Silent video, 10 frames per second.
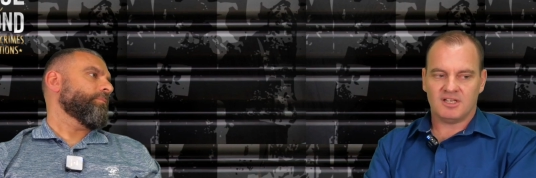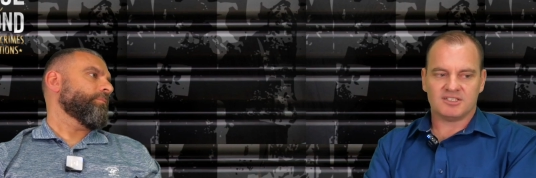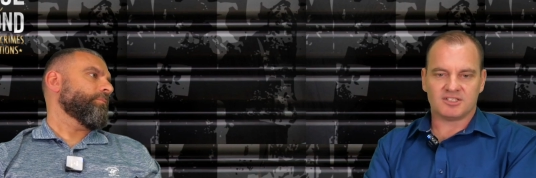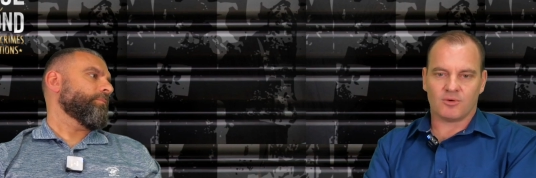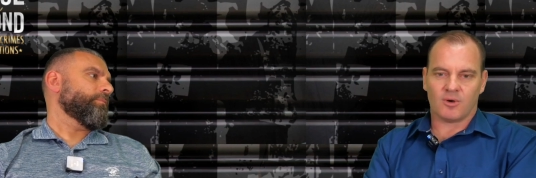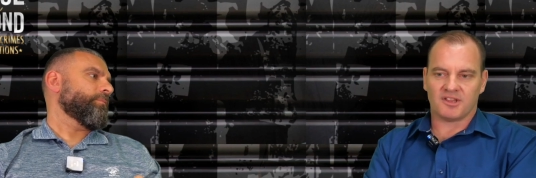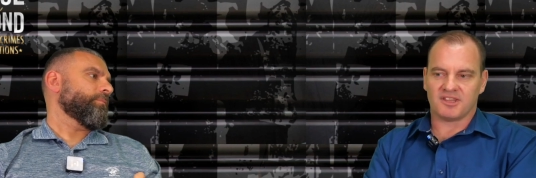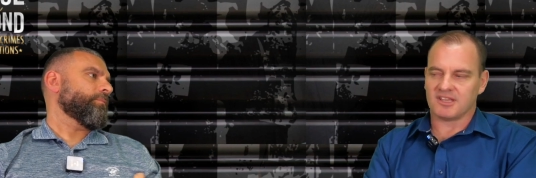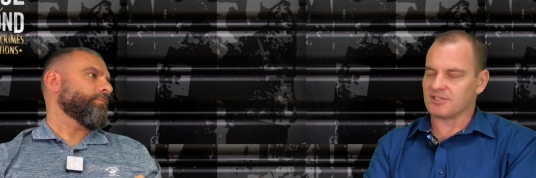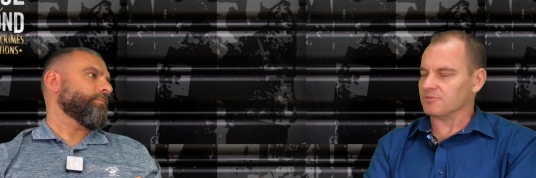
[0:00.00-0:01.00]
Speaker 1: So I
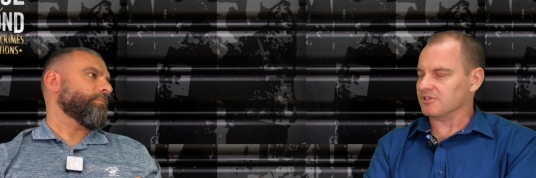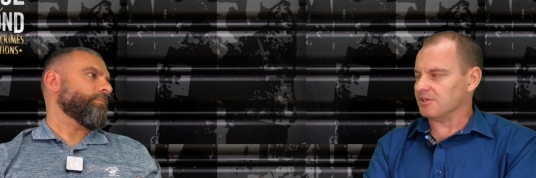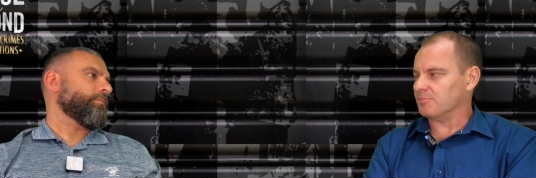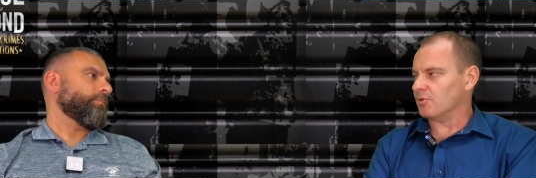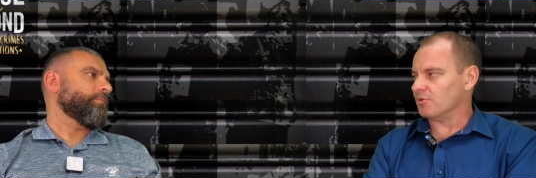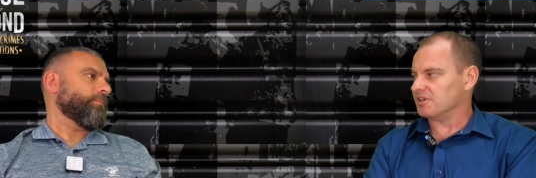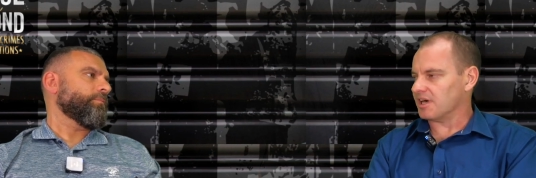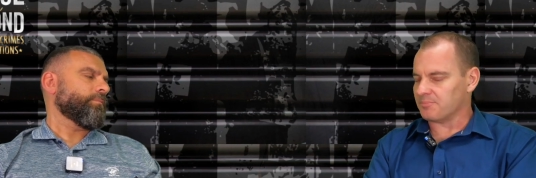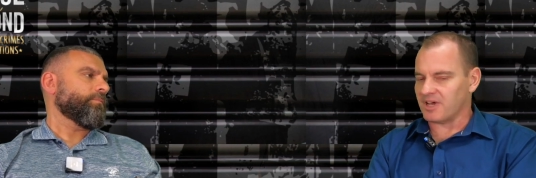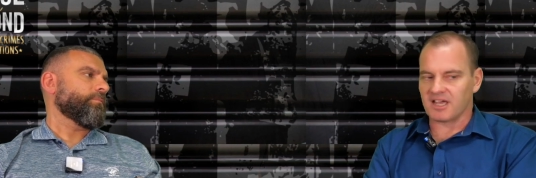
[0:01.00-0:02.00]
think that's really important to
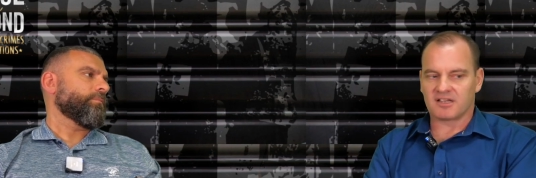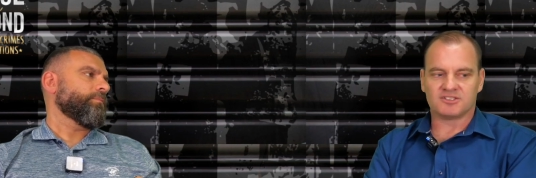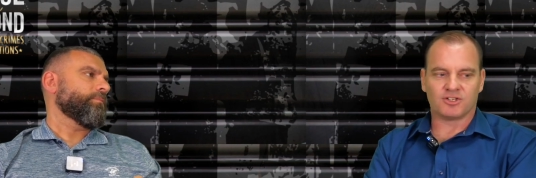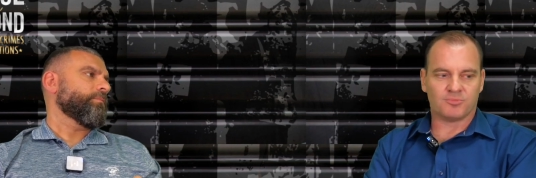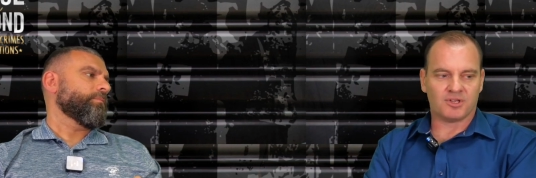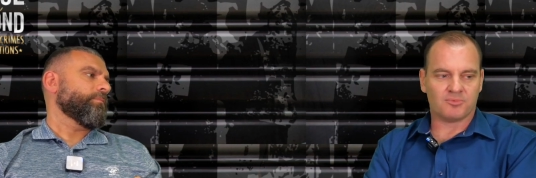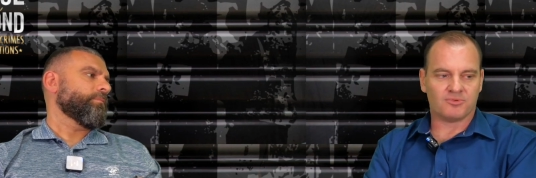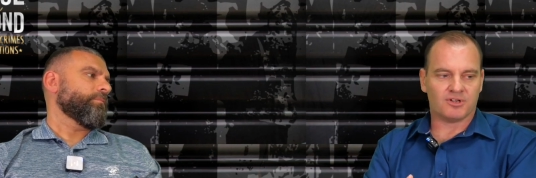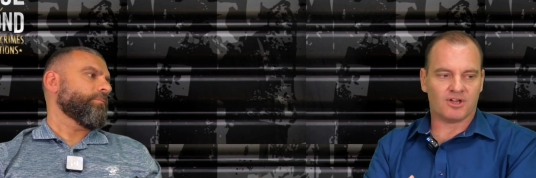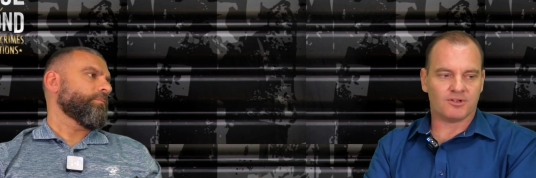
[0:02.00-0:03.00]
unpack so
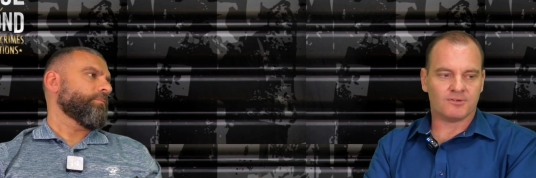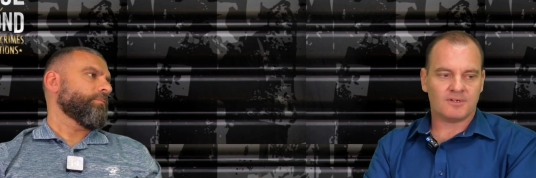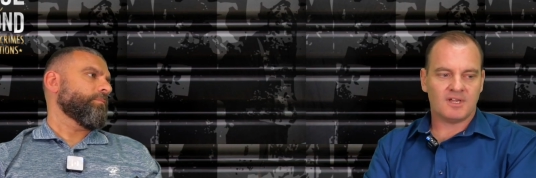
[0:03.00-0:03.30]
people know.